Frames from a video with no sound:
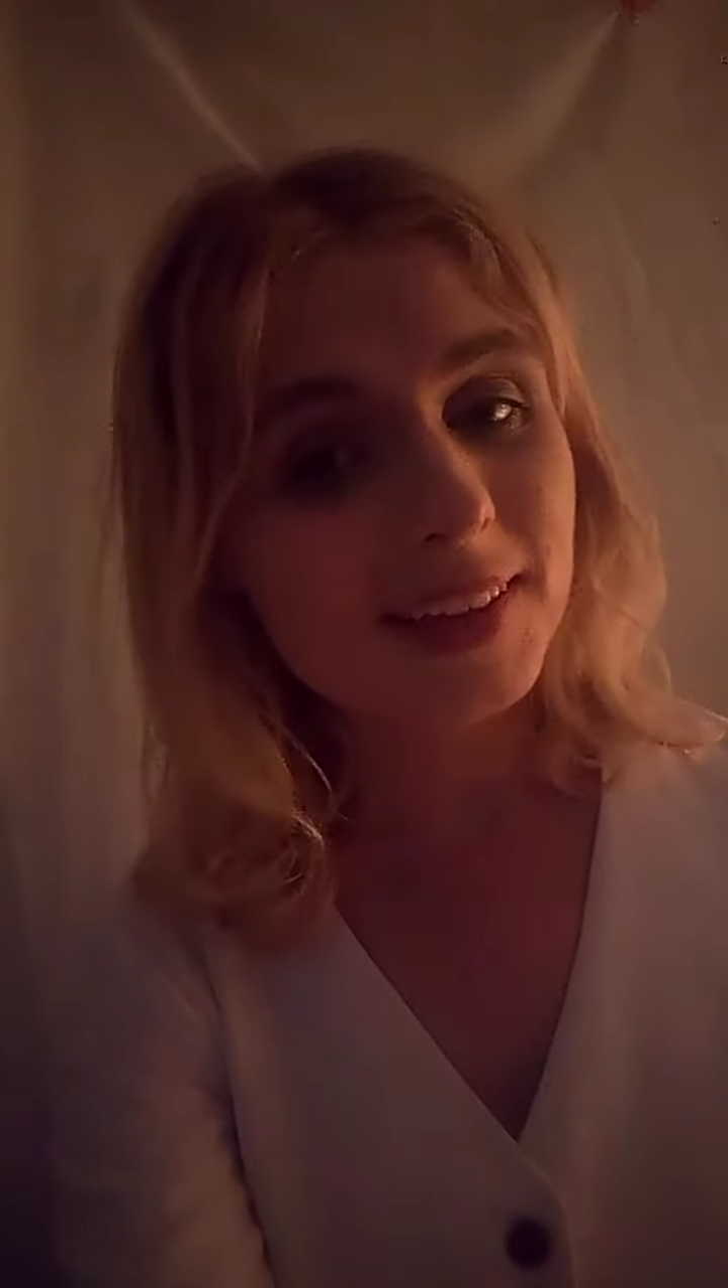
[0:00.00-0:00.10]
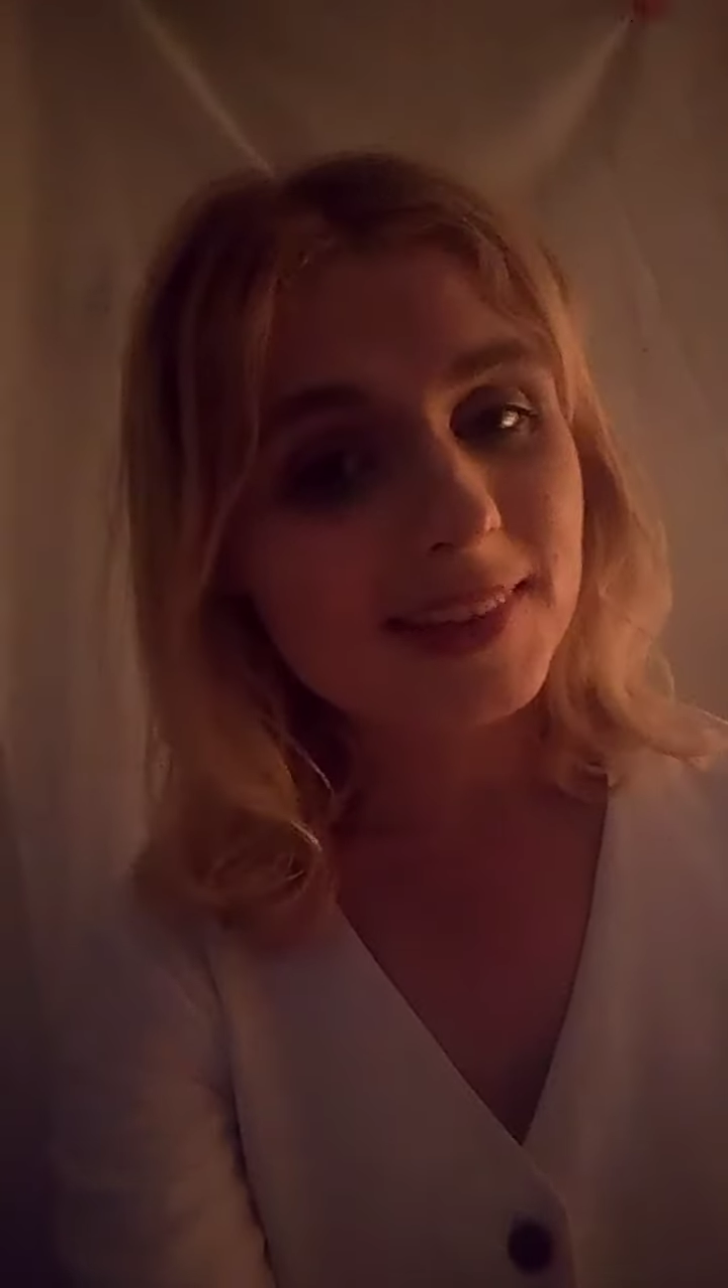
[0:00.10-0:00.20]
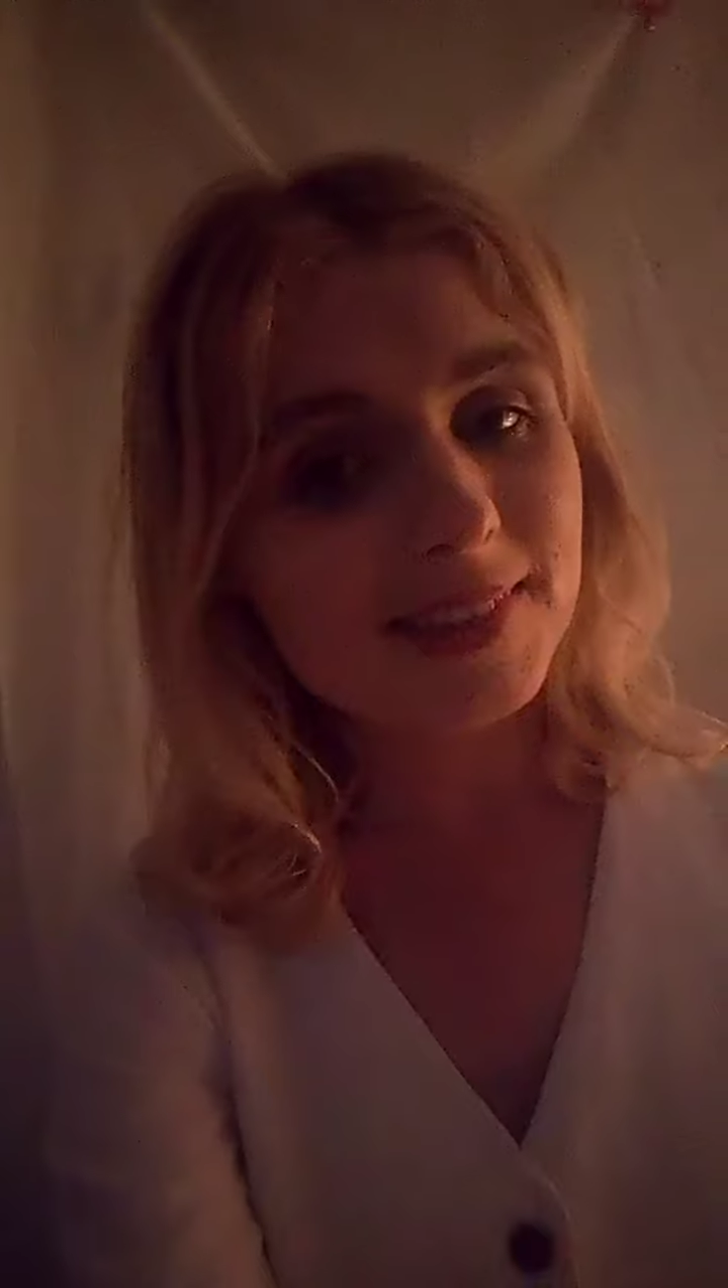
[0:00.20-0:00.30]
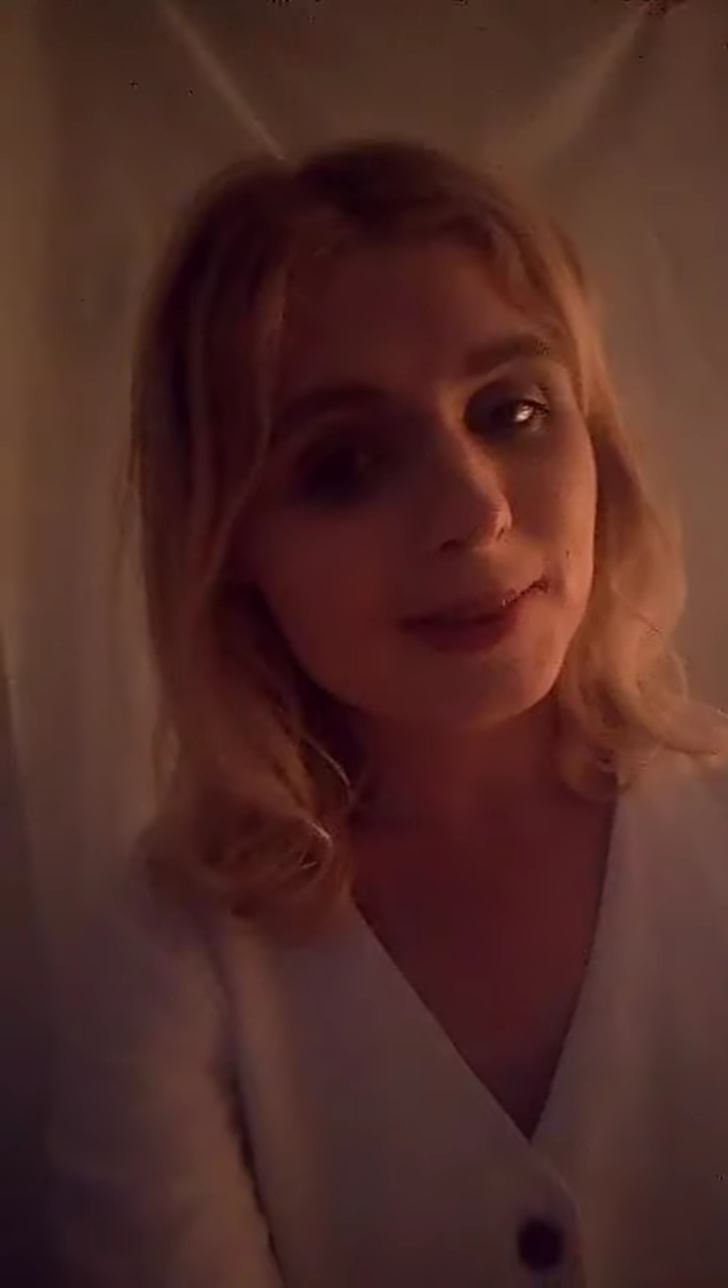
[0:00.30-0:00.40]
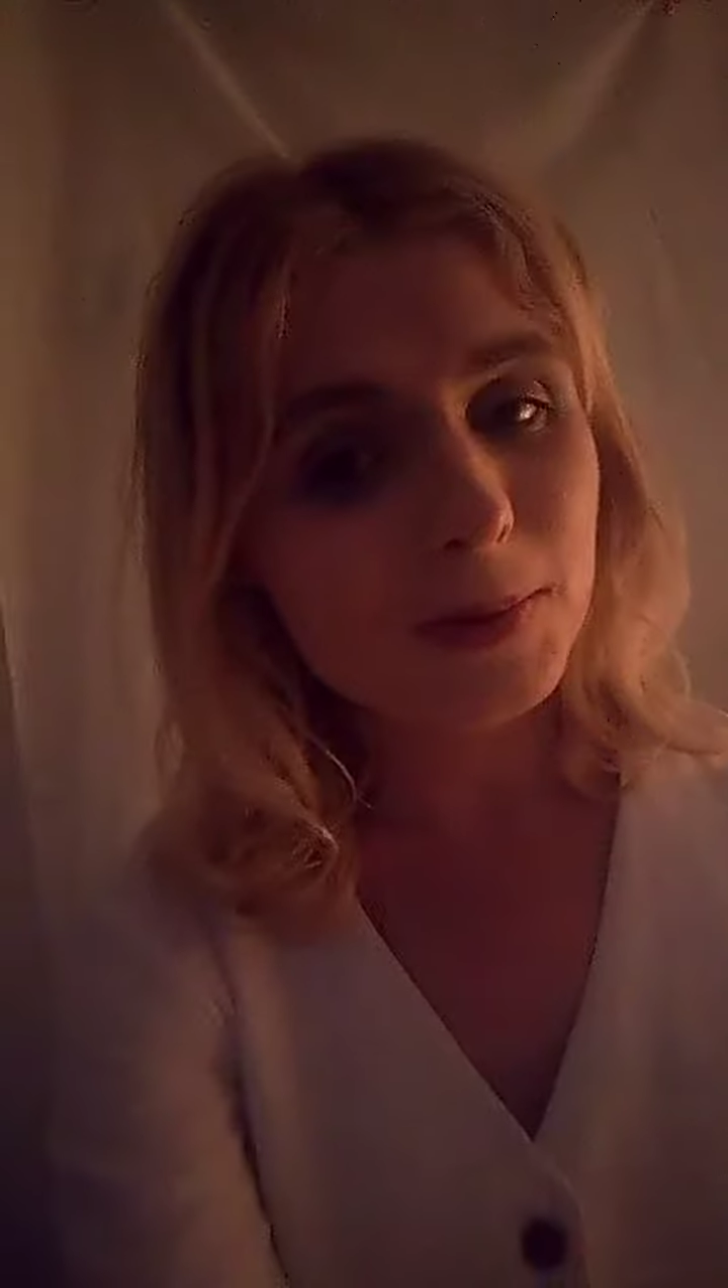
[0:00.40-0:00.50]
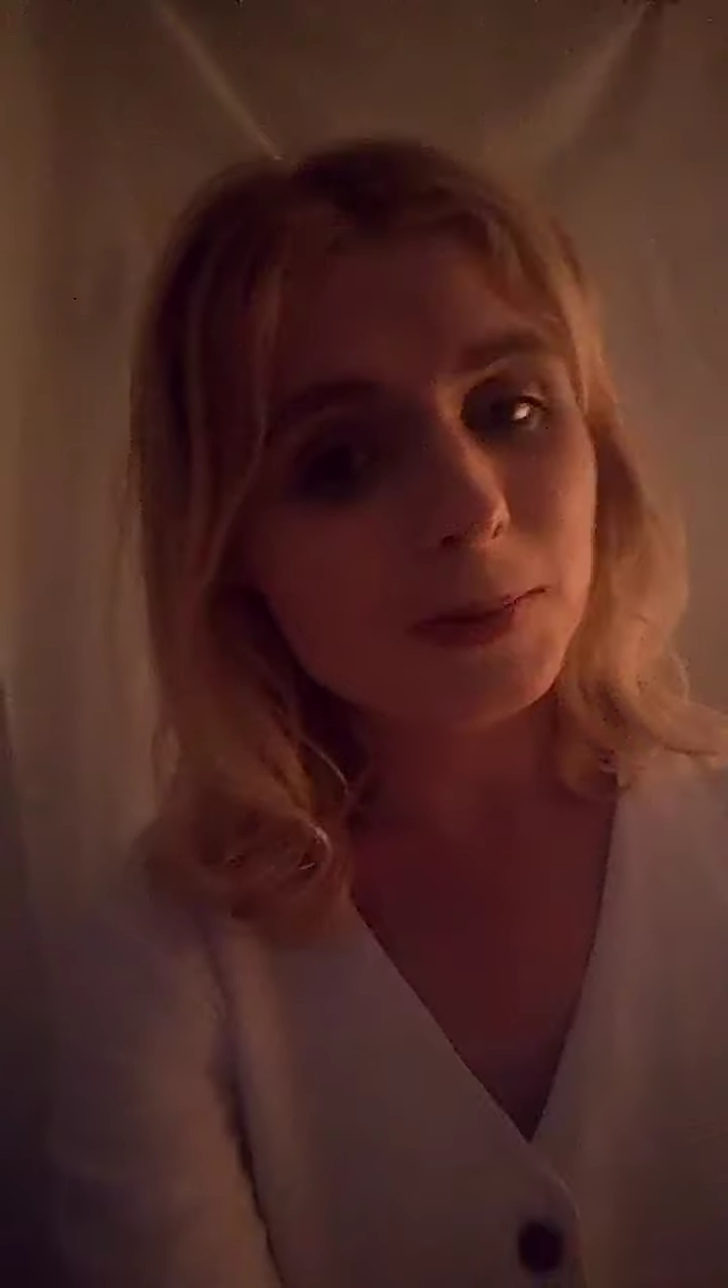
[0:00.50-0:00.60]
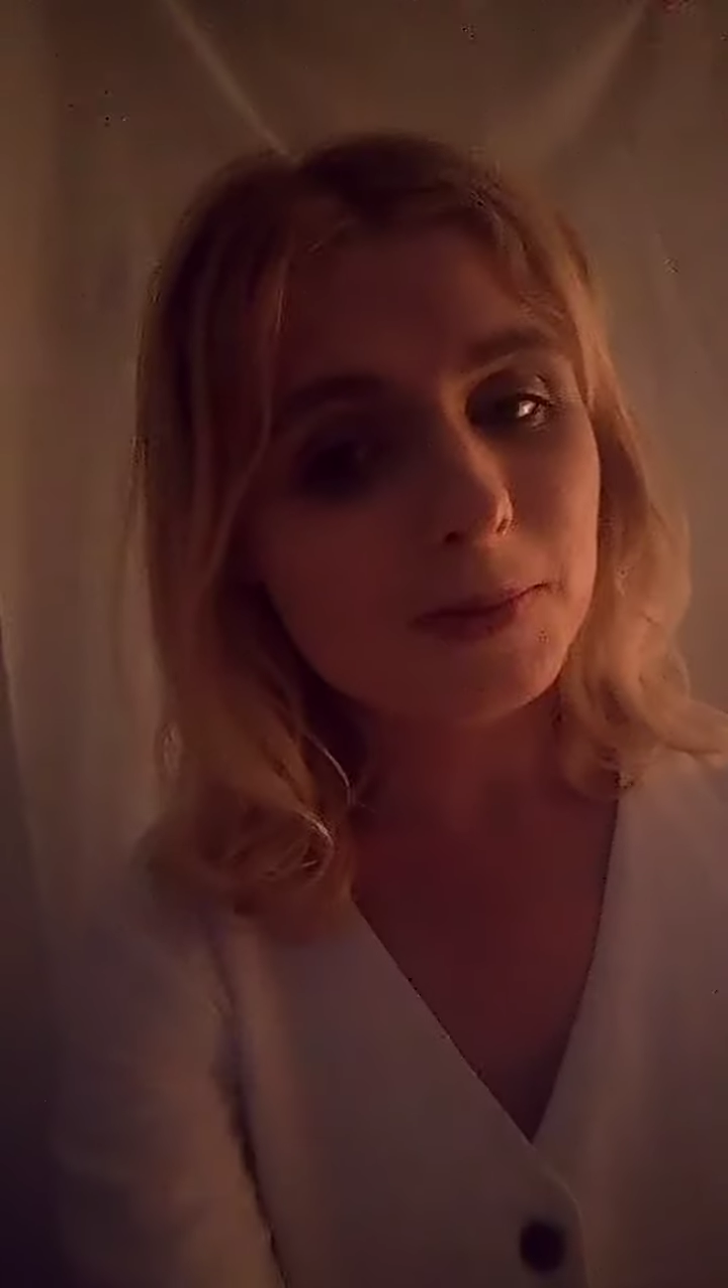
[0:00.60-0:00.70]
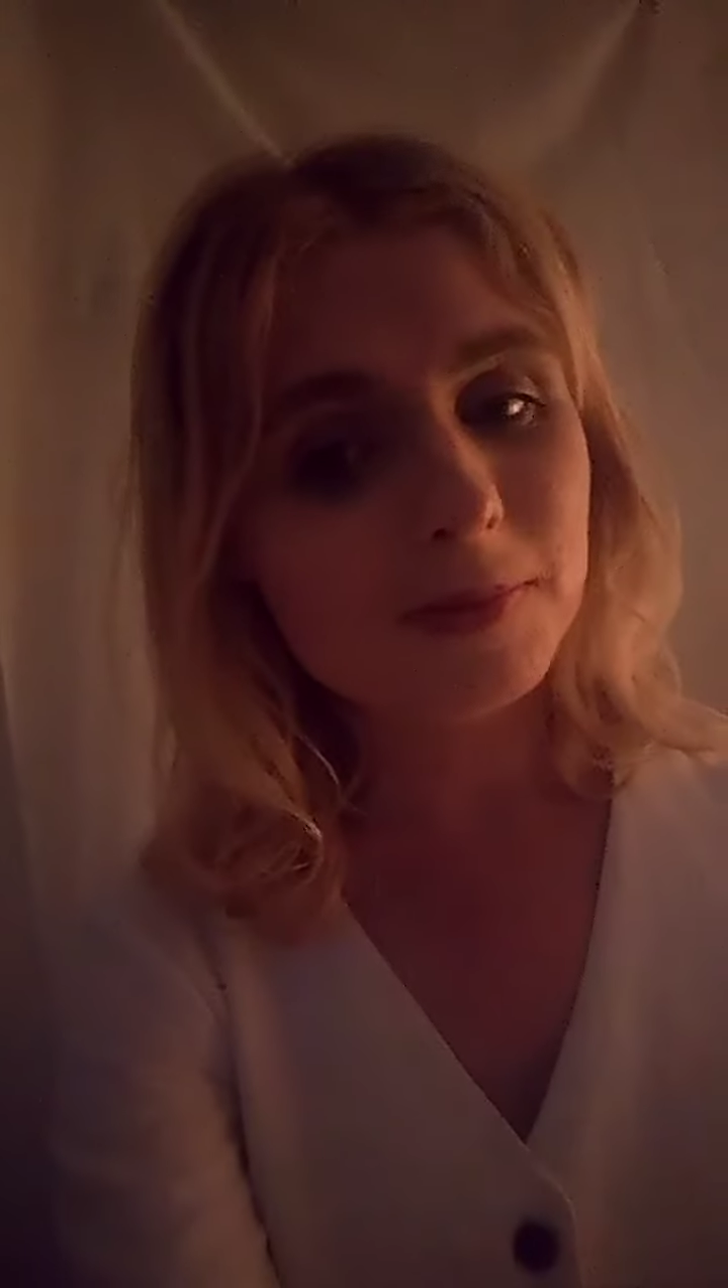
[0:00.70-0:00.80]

So